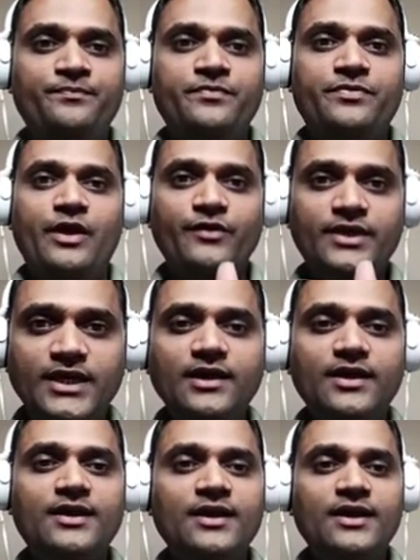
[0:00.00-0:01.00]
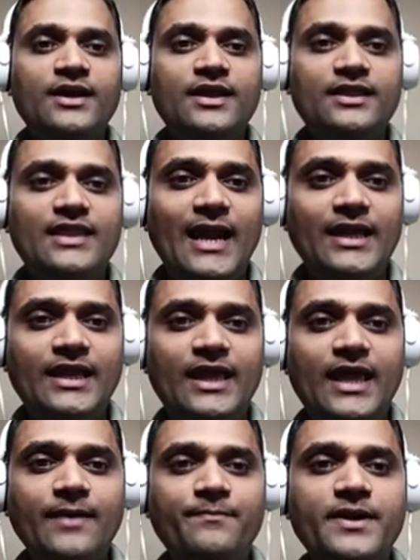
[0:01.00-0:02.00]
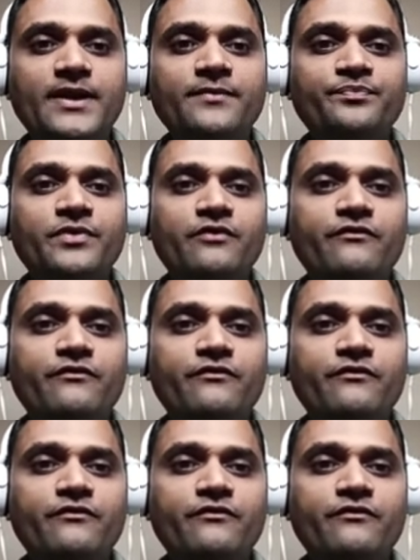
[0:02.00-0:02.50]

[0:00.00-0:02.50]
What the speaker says: Now here that Kb,